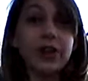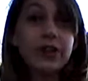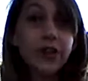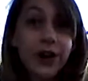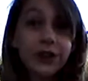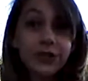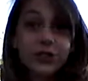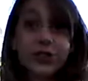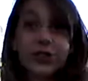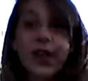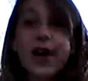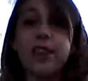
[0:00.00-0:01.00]
Yarn
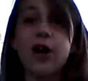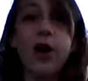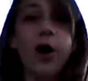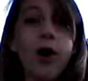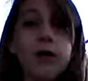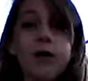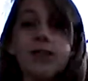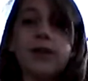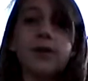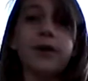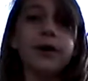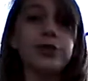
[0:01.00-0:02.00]
Journey has all these
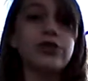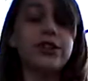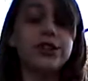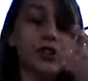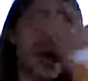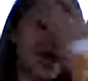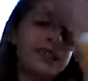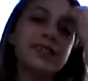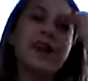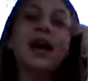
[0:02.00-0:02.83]
super intricate designs,